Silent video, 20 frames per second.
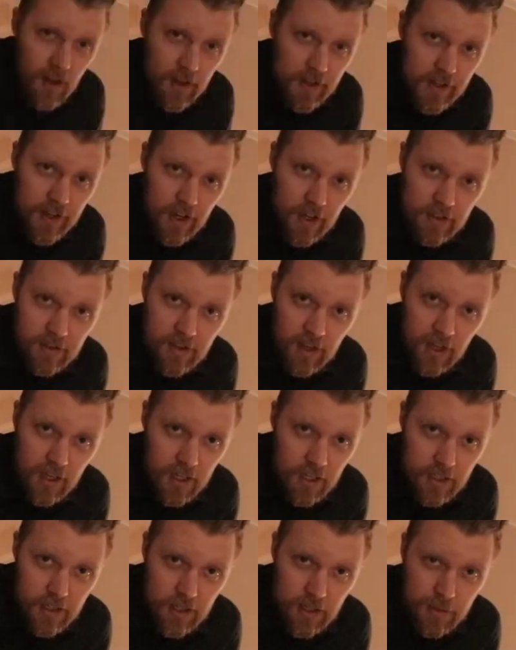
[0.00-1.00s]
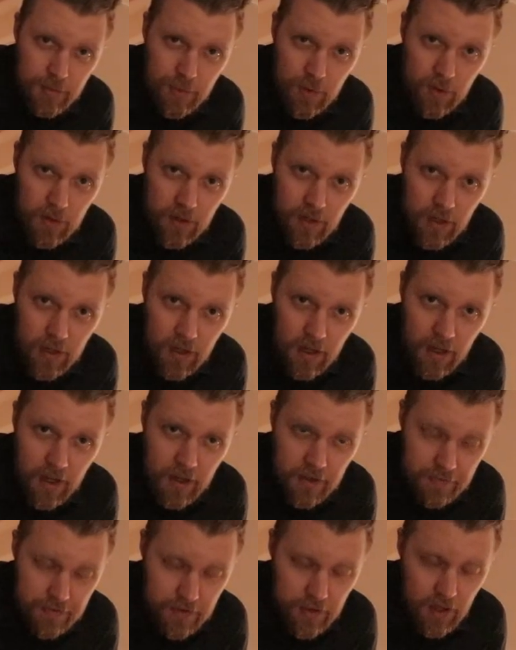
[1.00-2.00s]
I can't take it anymore. I
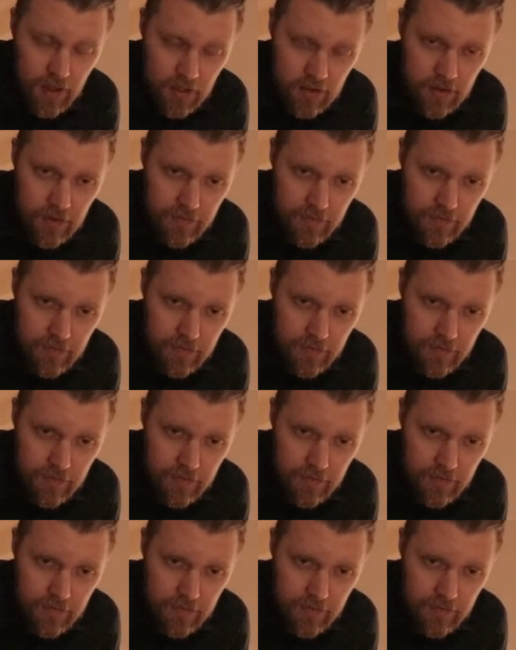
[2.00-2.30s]
have to end